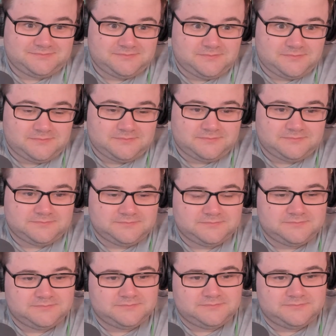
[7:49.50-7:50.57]

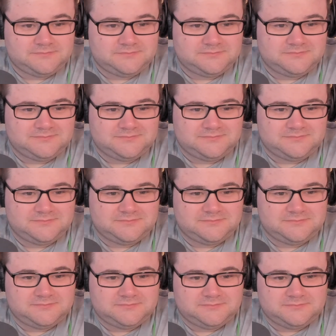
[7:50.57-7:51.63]

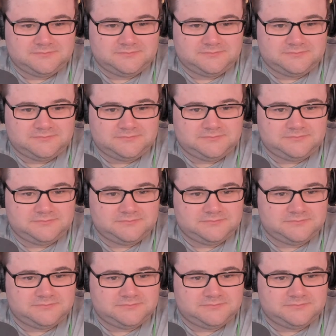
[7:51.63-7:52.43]
(not speaking)